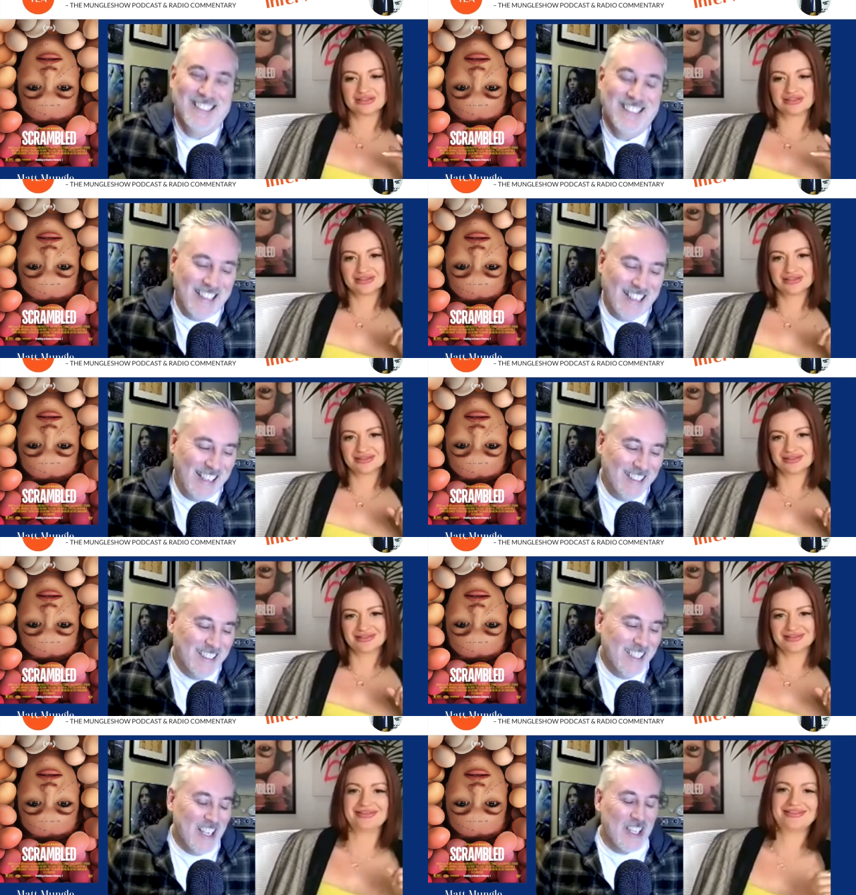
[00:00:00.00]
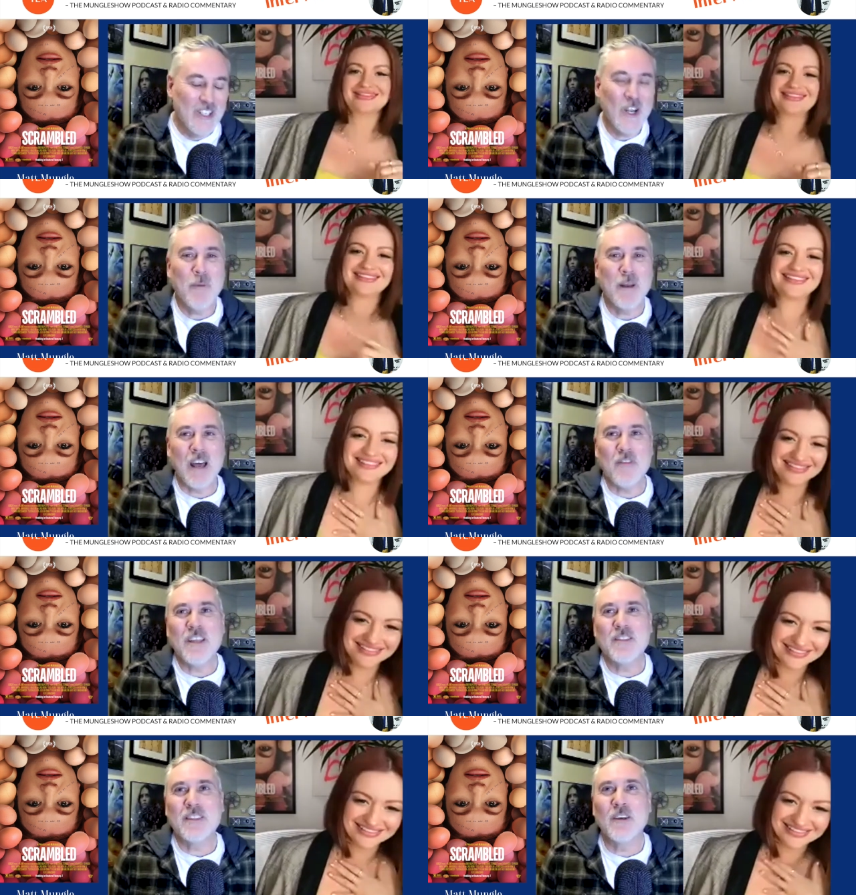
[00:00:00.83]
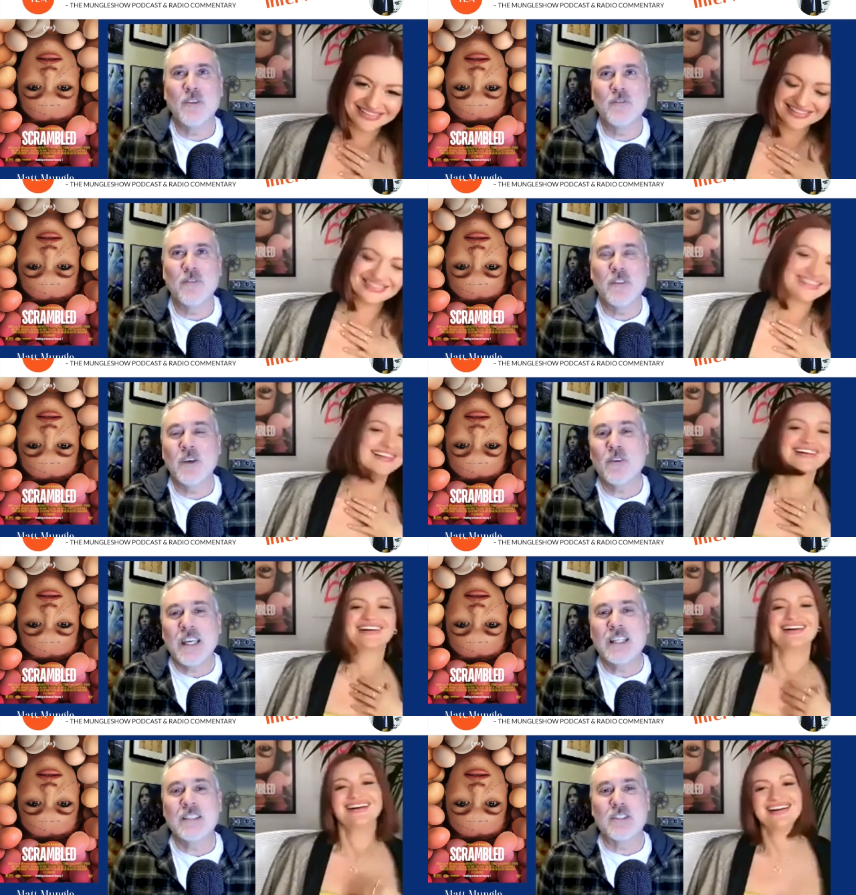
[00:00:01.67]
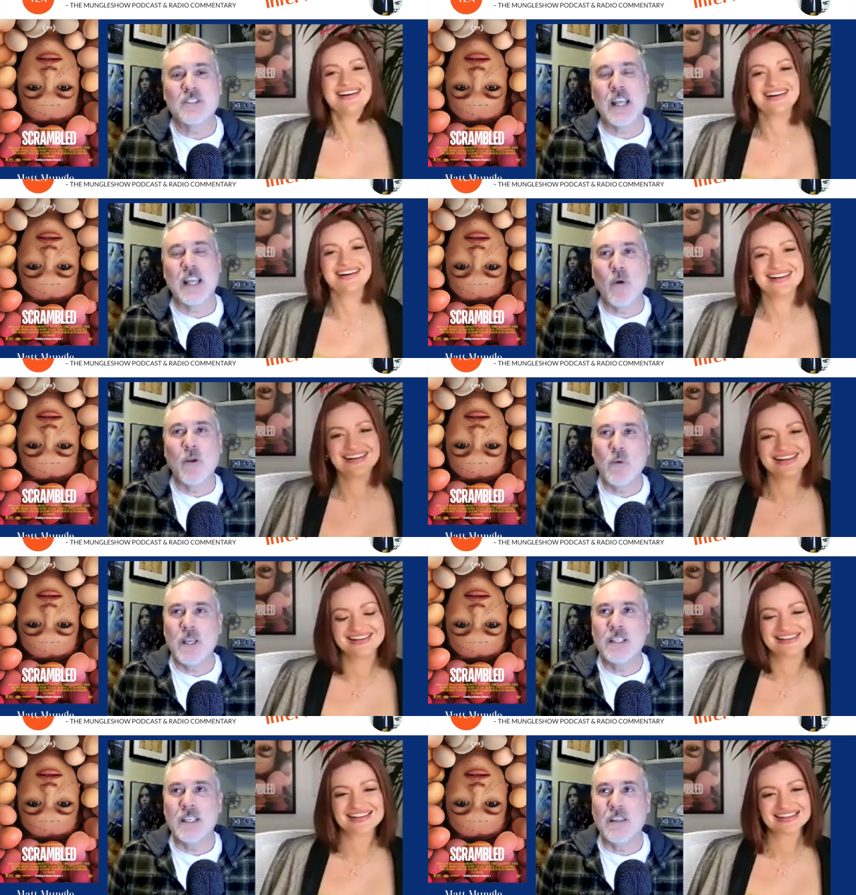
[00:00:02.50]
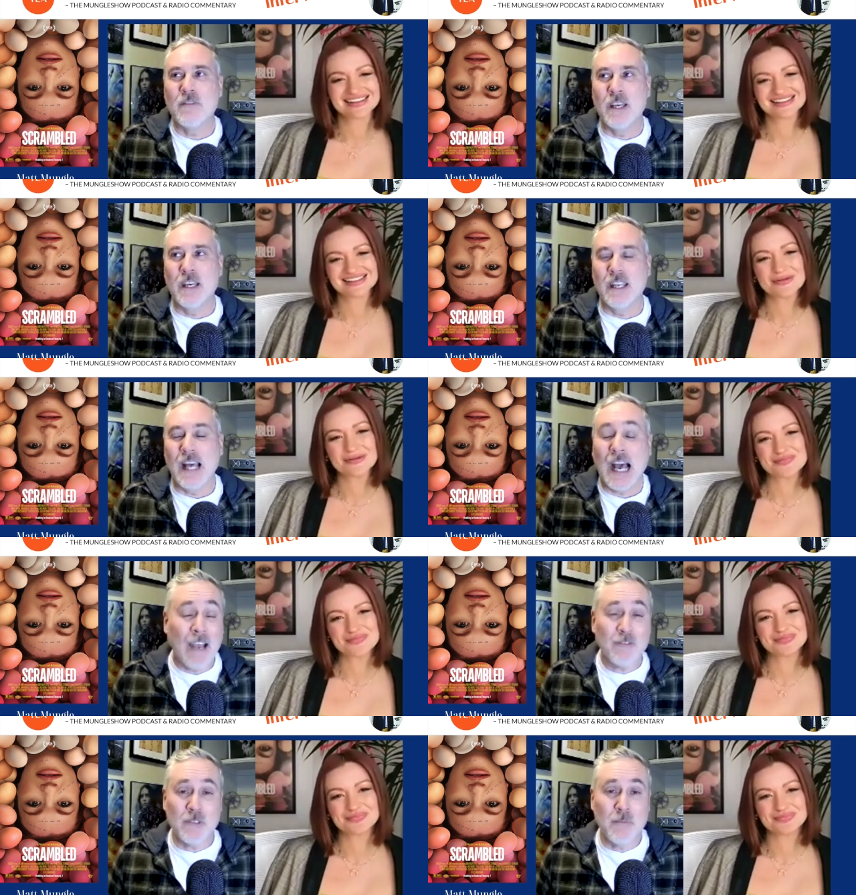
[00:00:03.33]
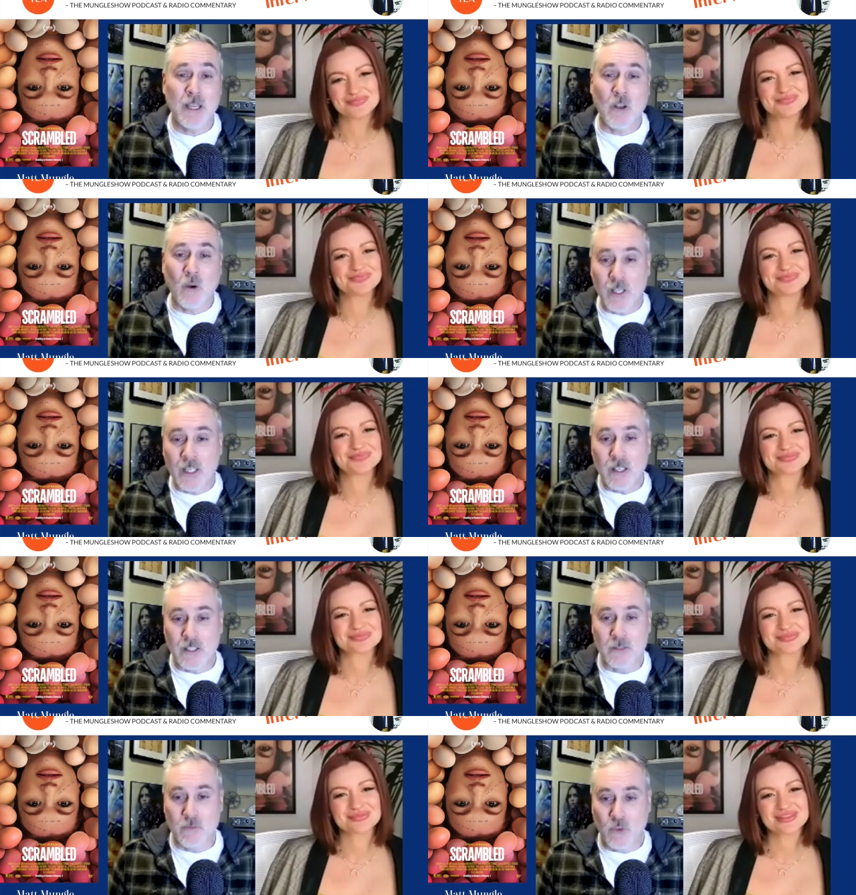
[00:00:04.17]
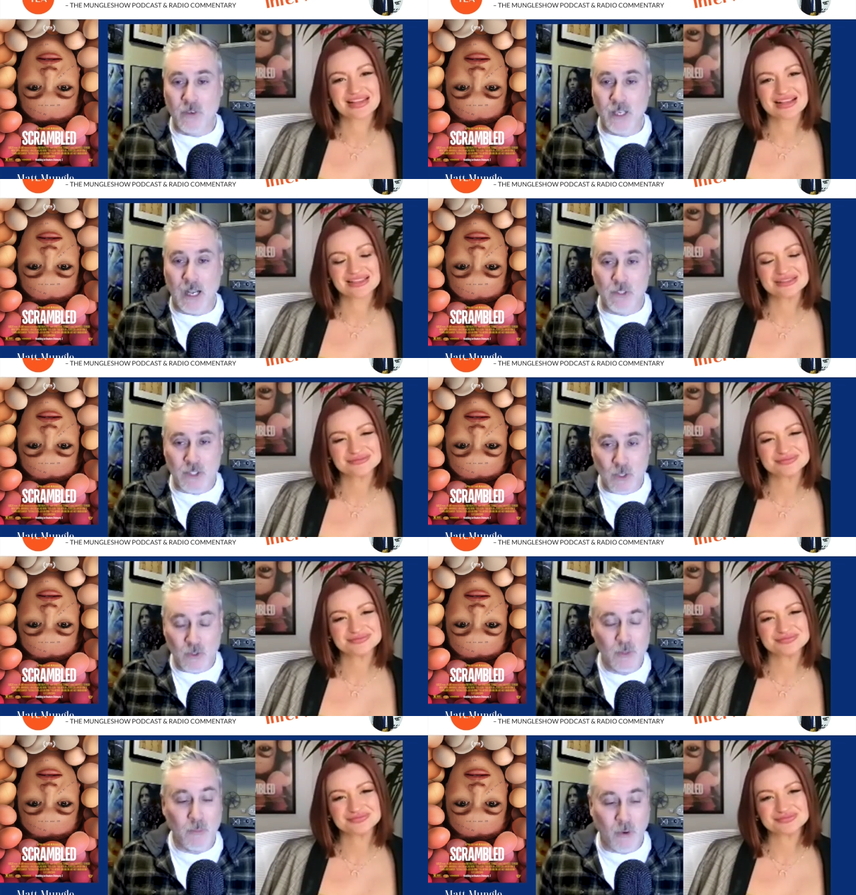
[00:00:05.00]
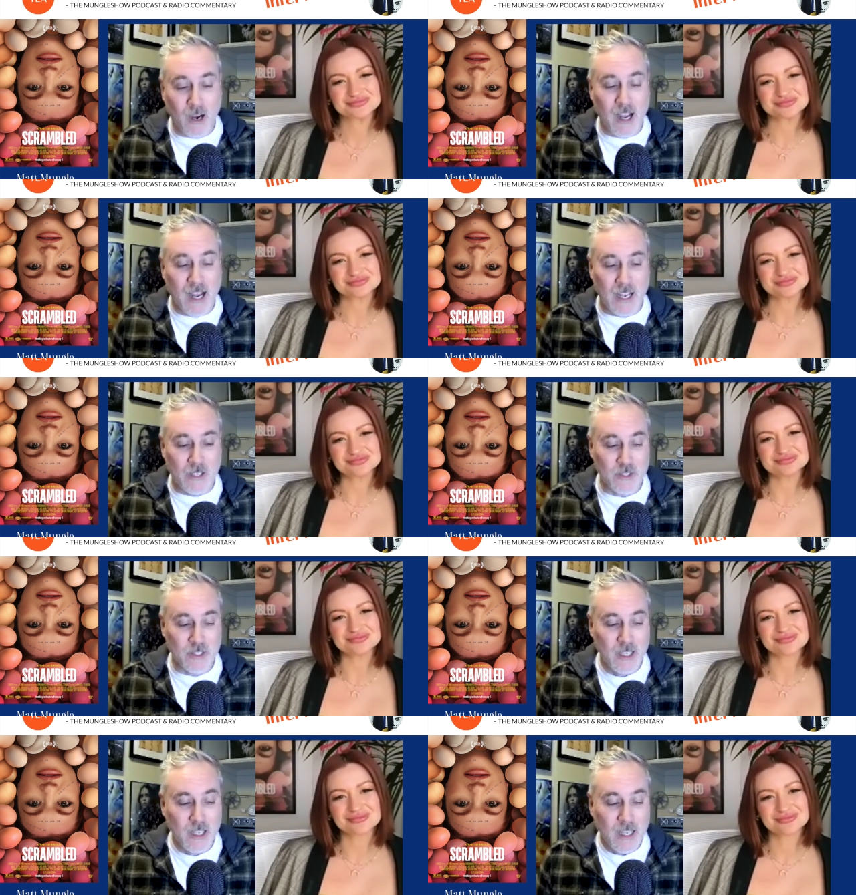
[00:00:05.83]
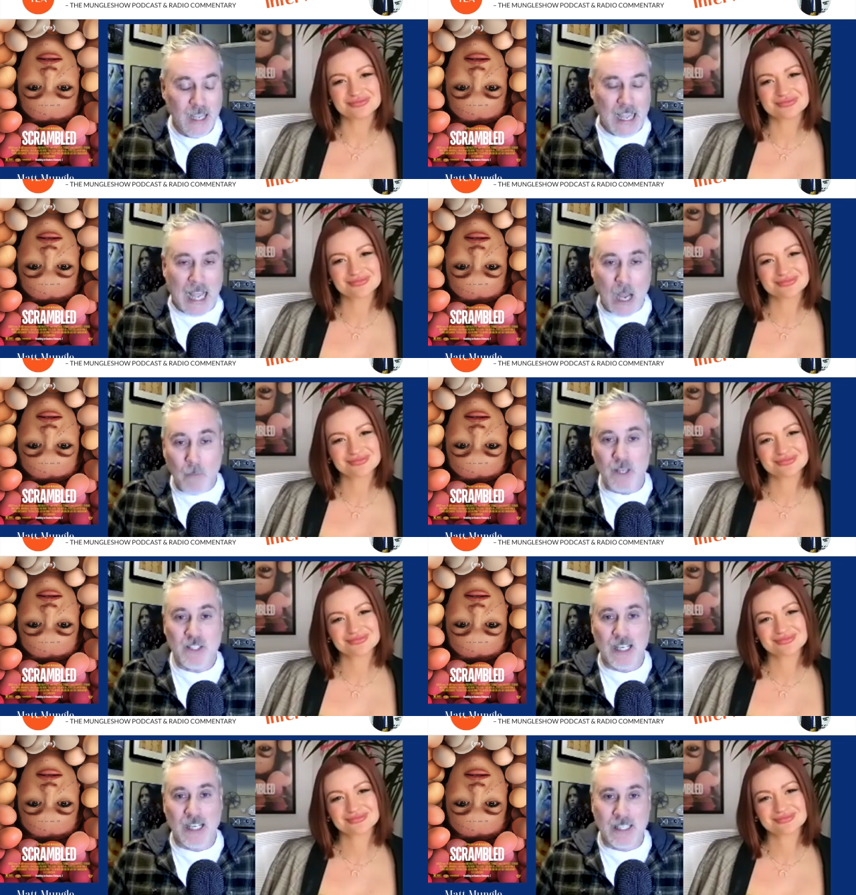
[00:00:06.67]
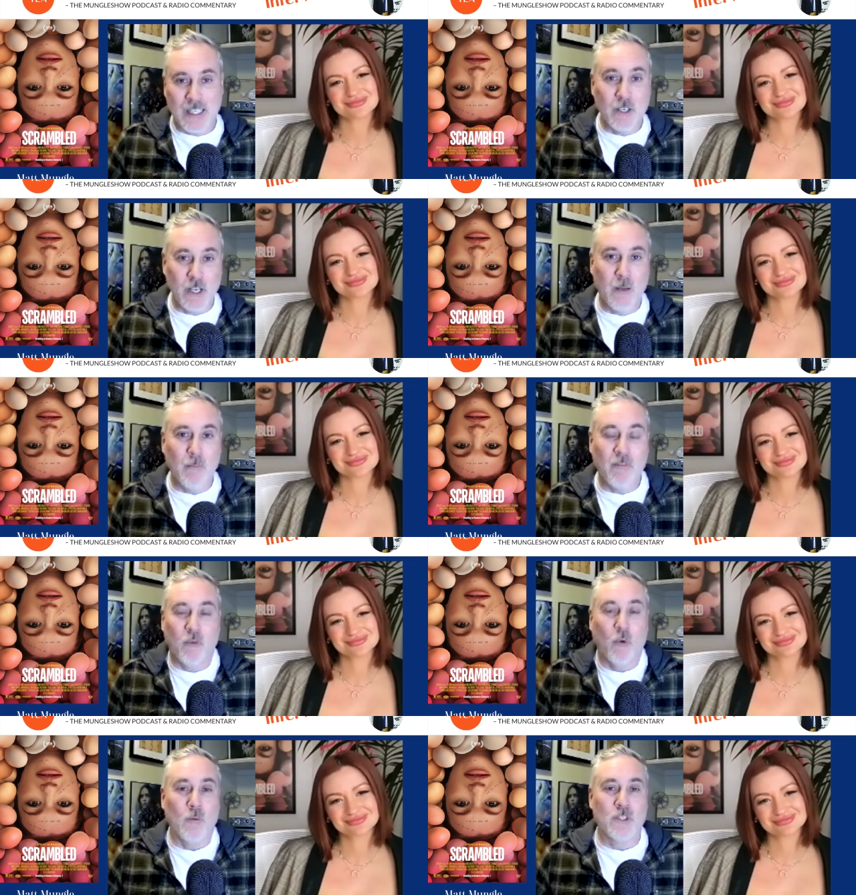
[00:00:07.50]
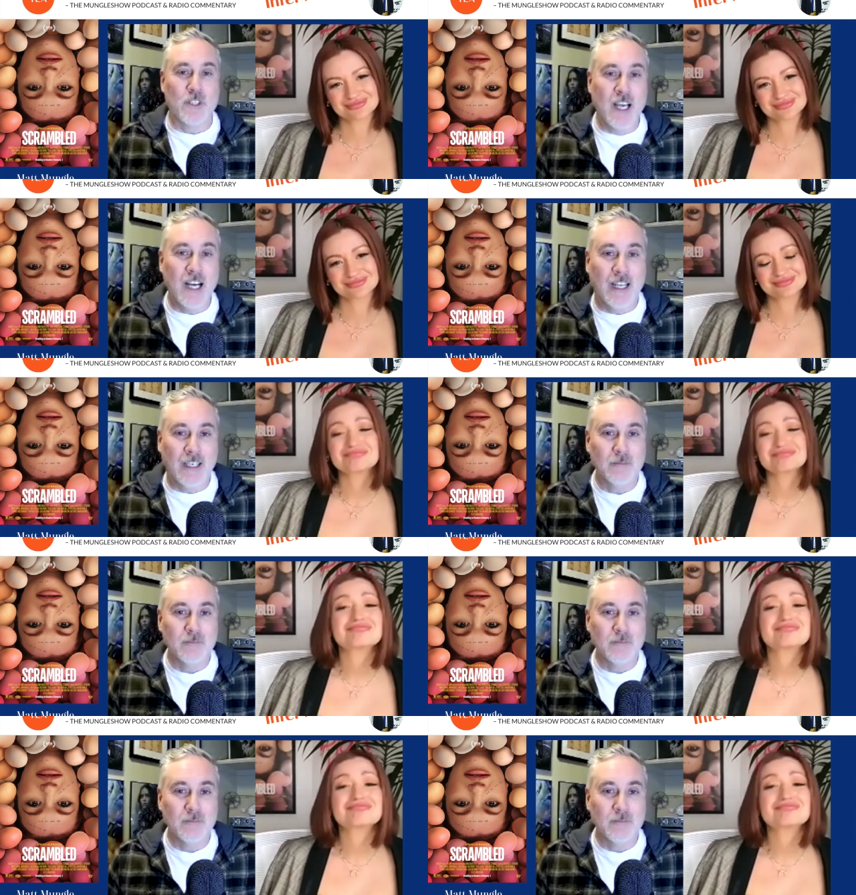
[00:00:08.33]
Speaker 1: yeah. You know, but I think they'll they'll get it the same way we did that I have to admit going into this movie, I was so surprised how much I teared up before it was done.